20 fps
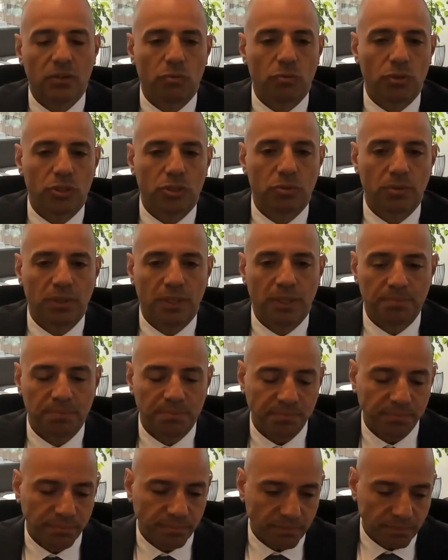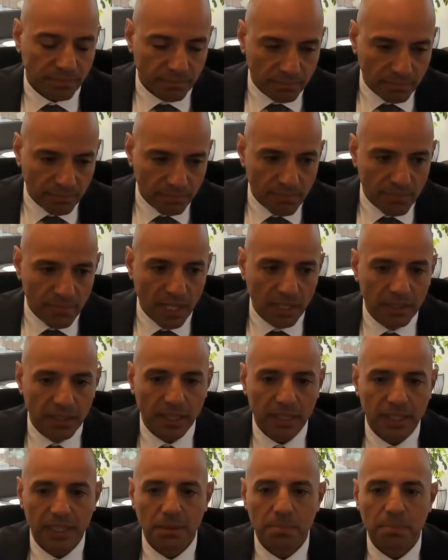which we
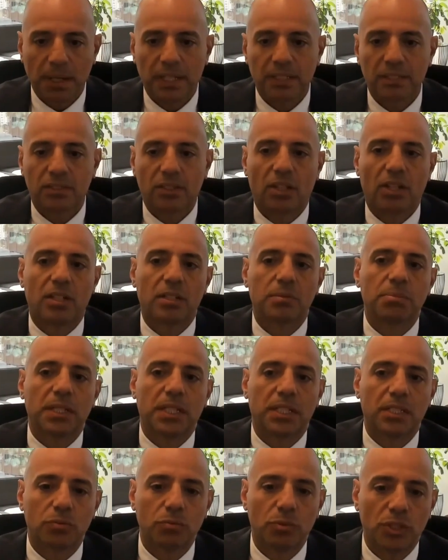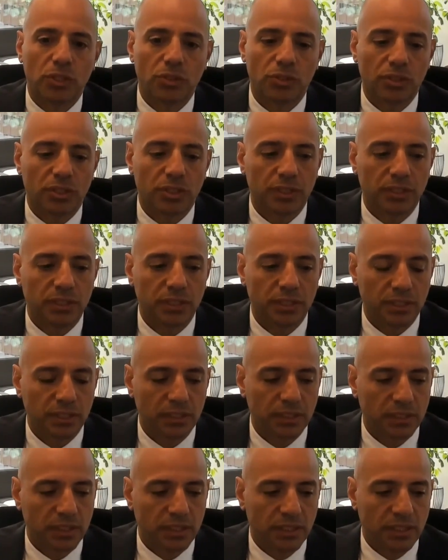luckily passed on because we couldn't
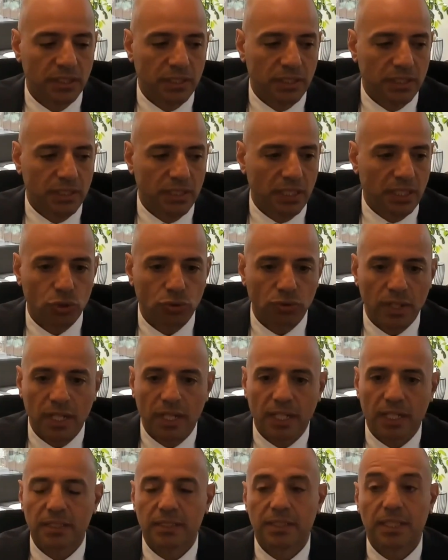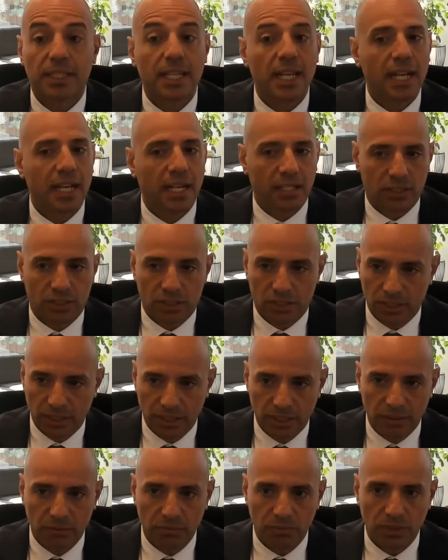track the cash
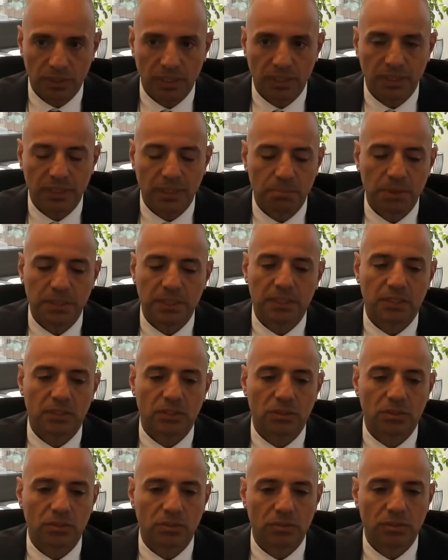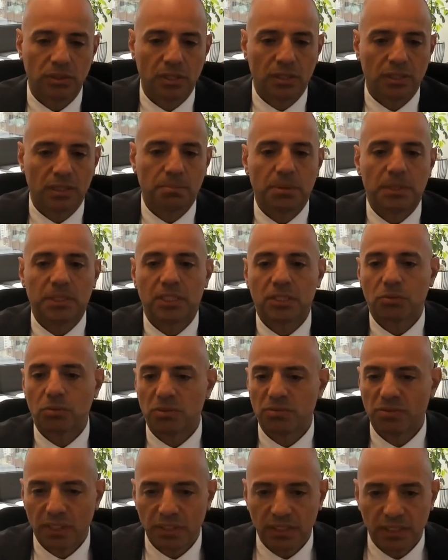within the business. So the business
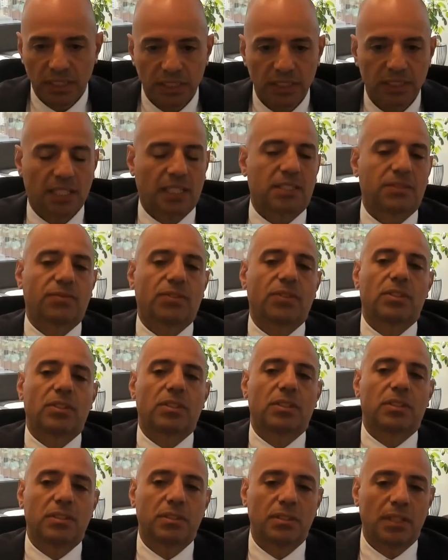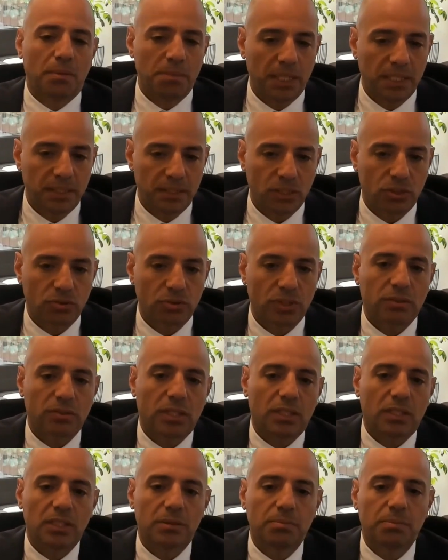was very successful, amazing track
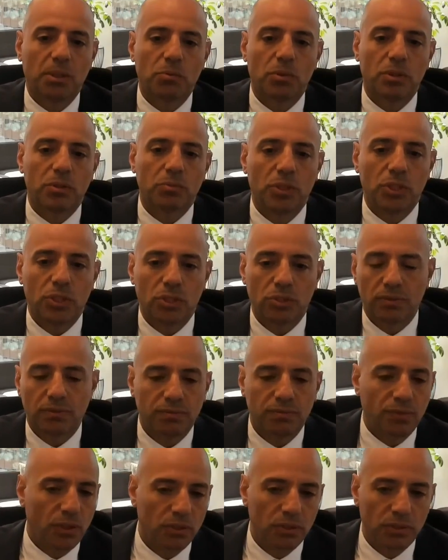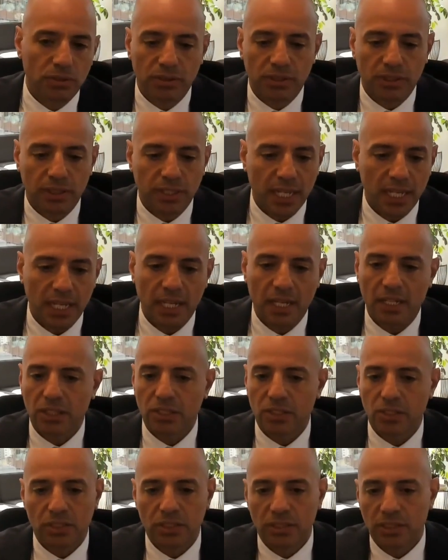record. But when we followed the
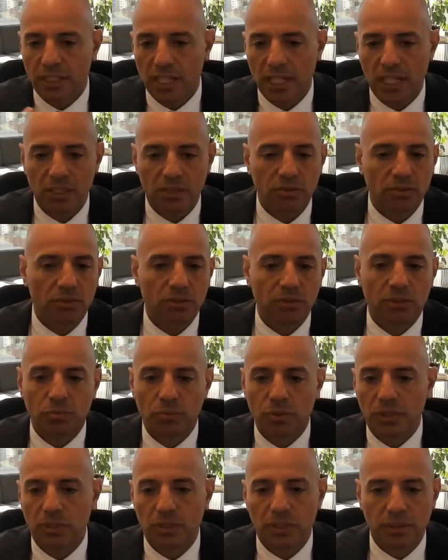cash and the cash flows,